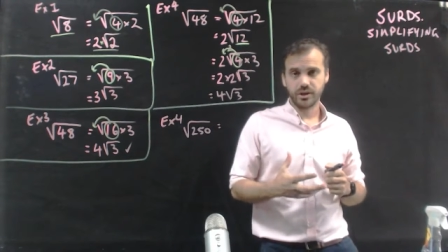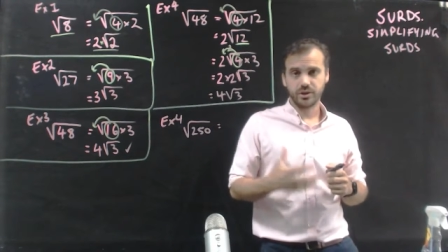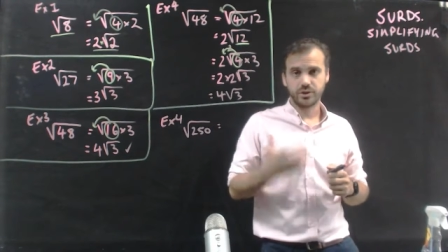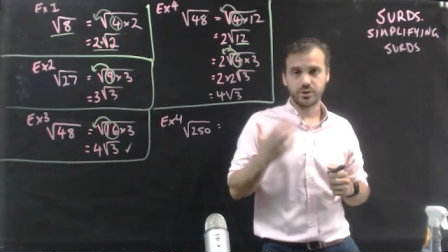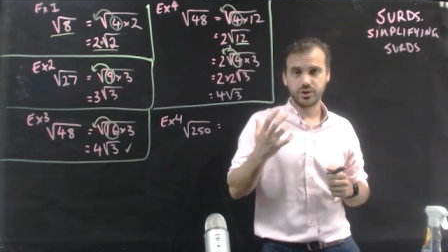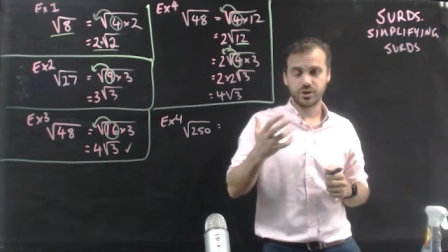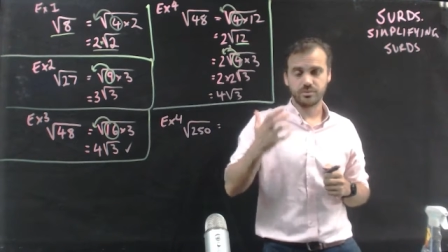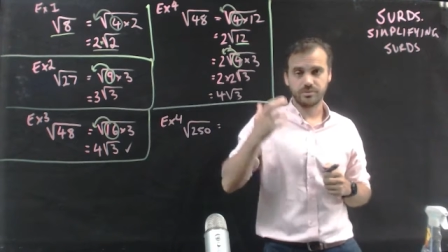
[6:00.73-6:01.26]

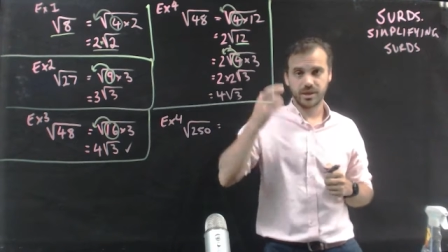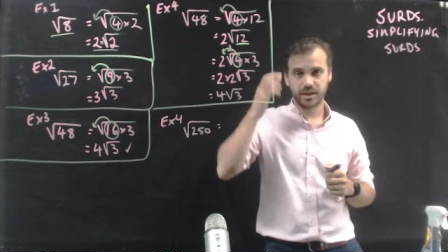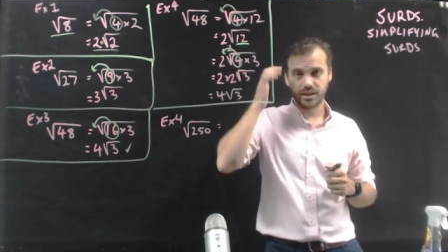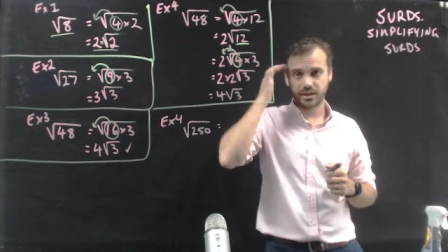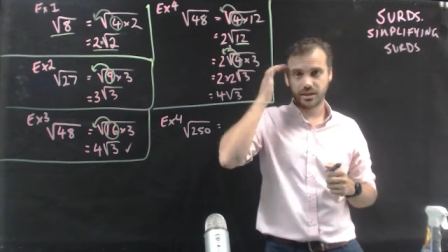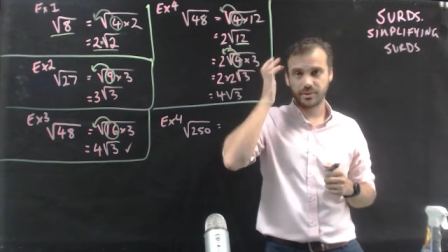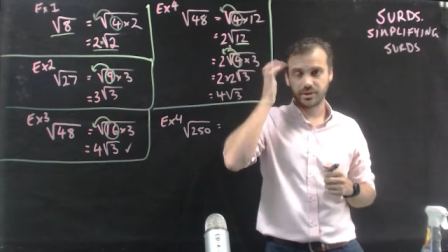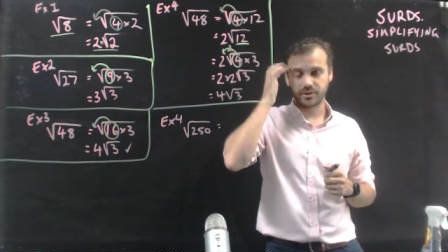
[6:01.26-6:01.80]
you should
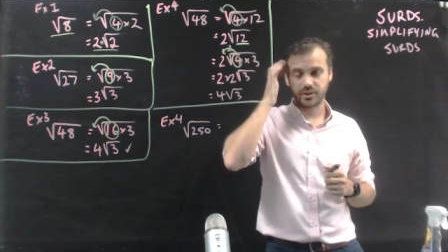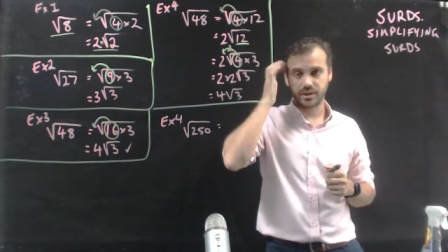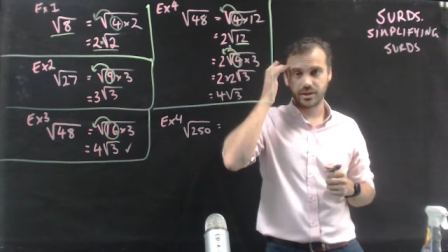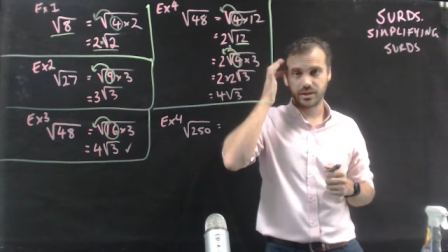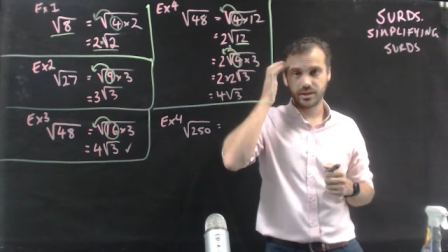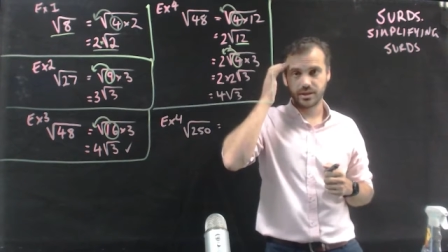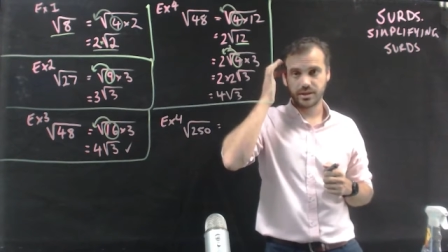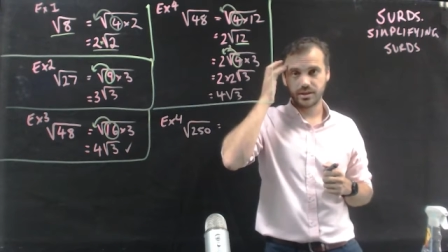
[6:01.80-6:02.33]
immediately be
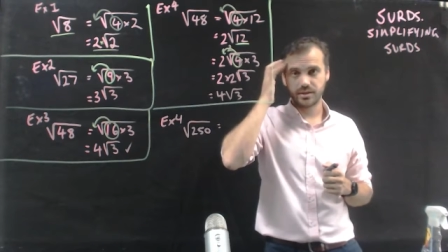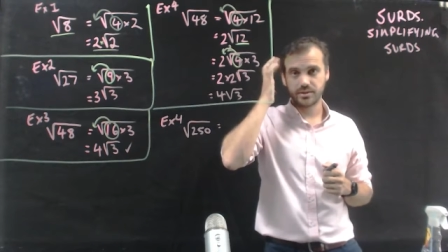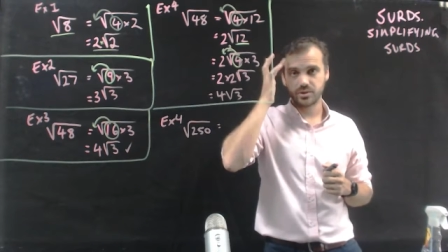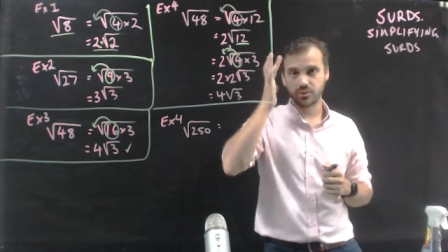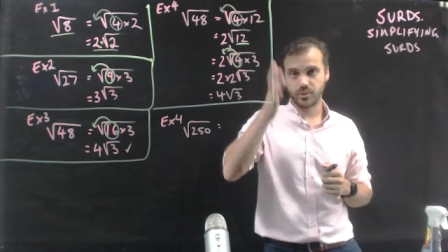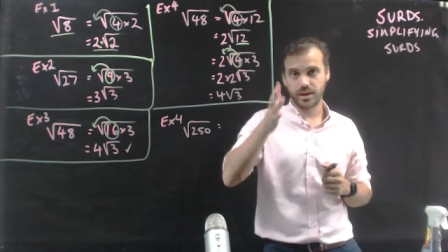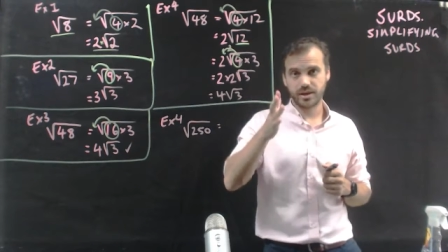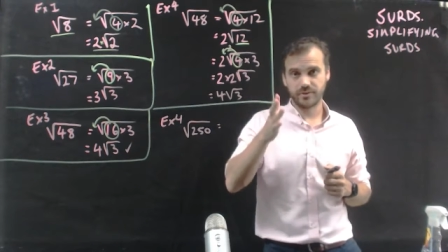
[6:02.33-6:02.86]
thinking
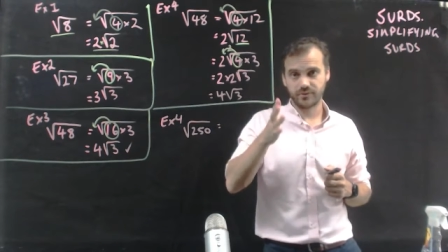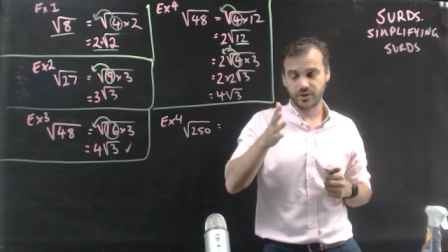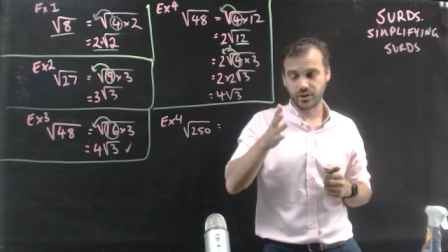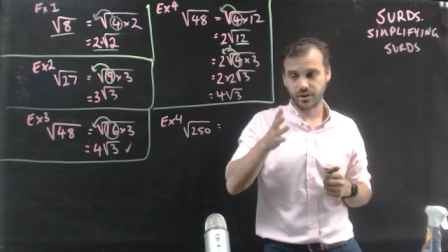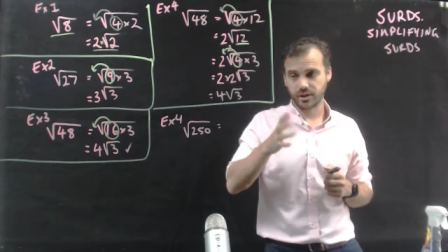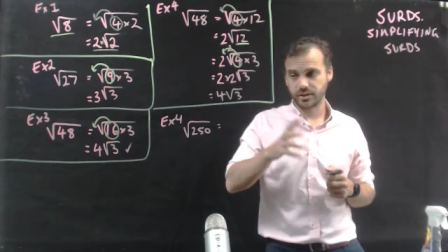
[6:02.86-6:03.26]
25.